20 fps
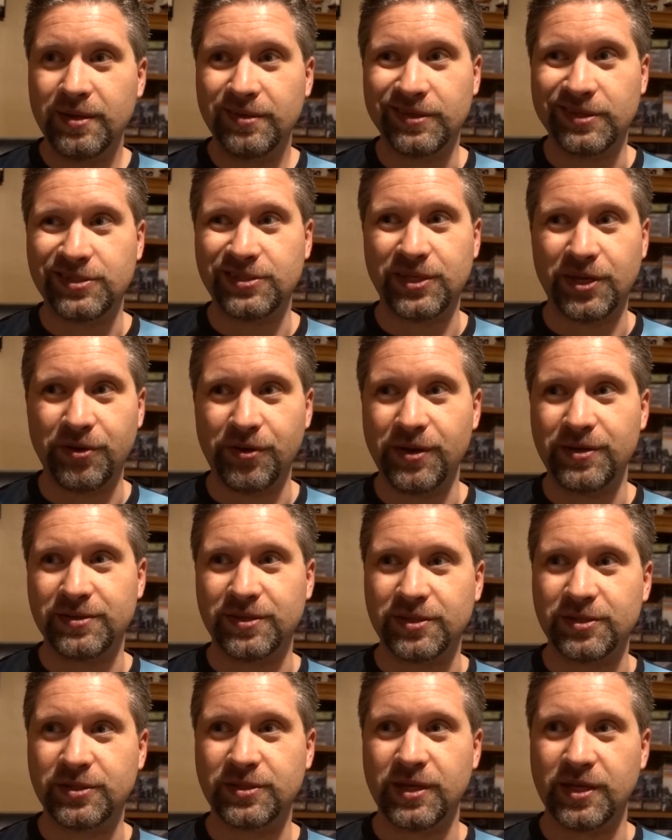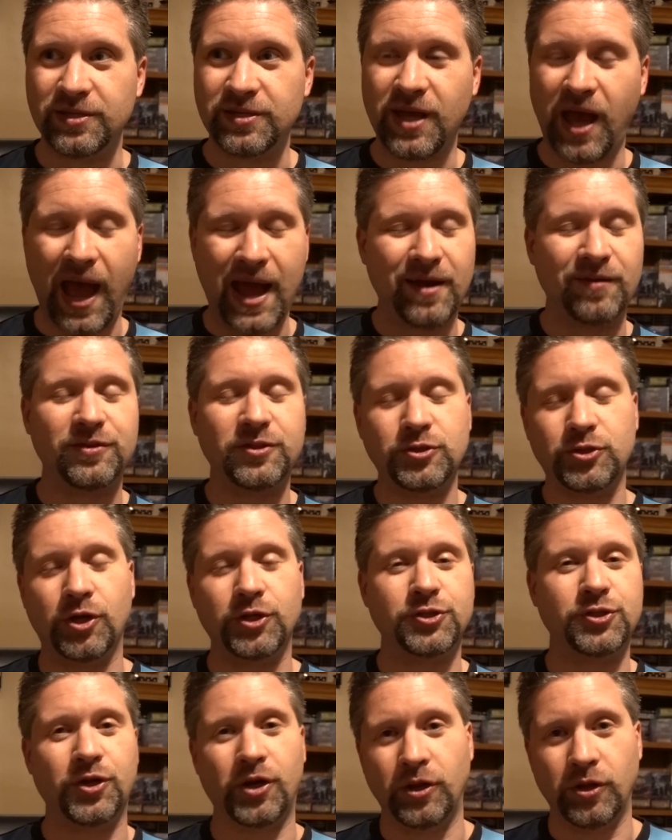the series is kind of
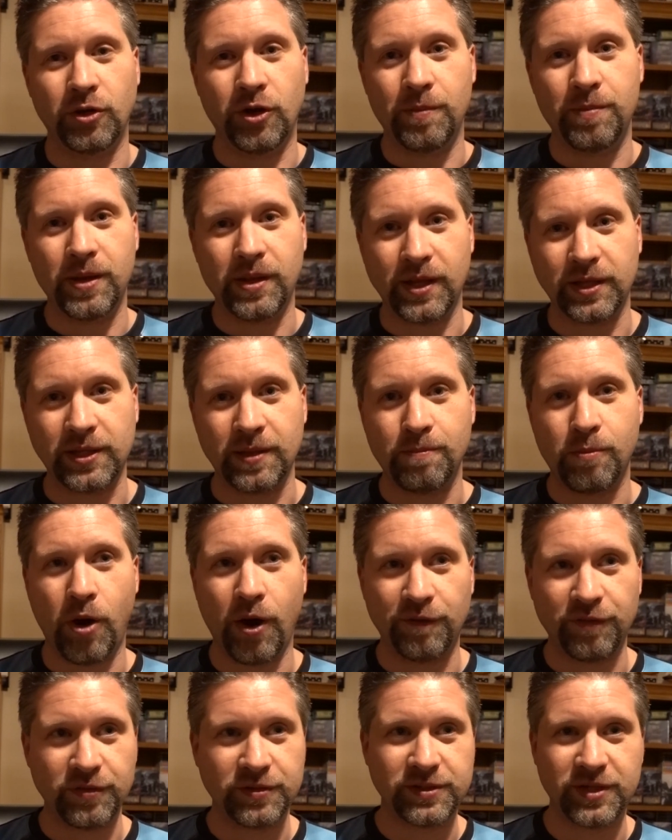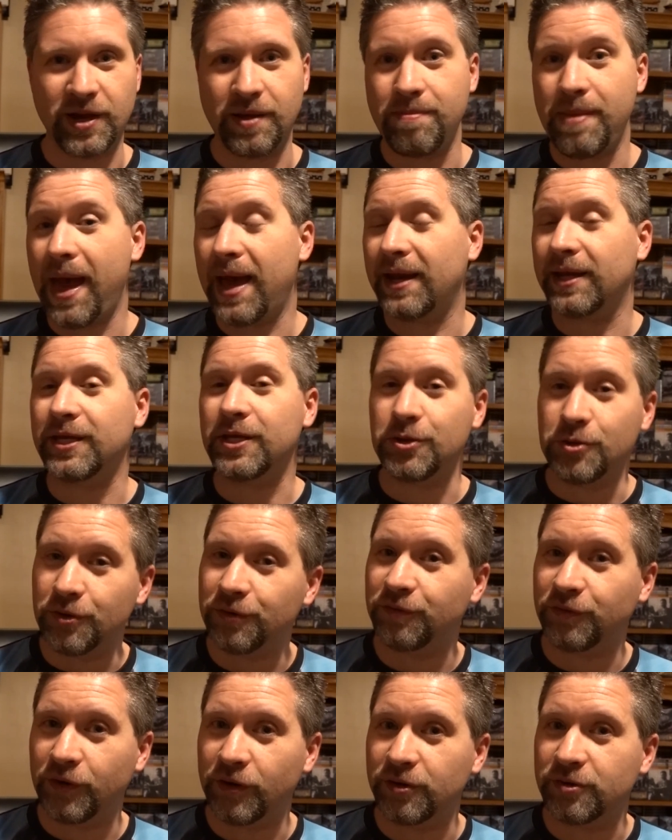structured a little bit like the Marvel Cinematic
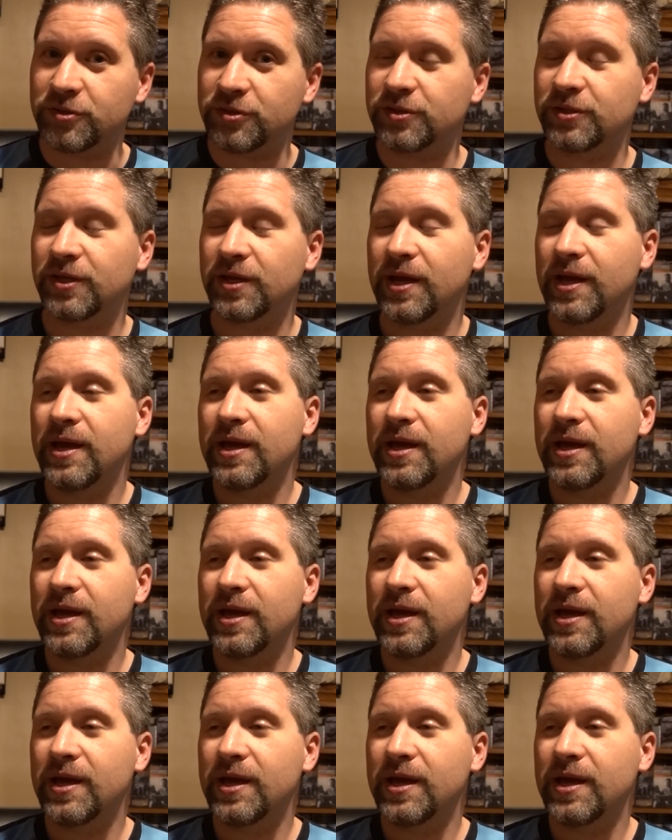Universe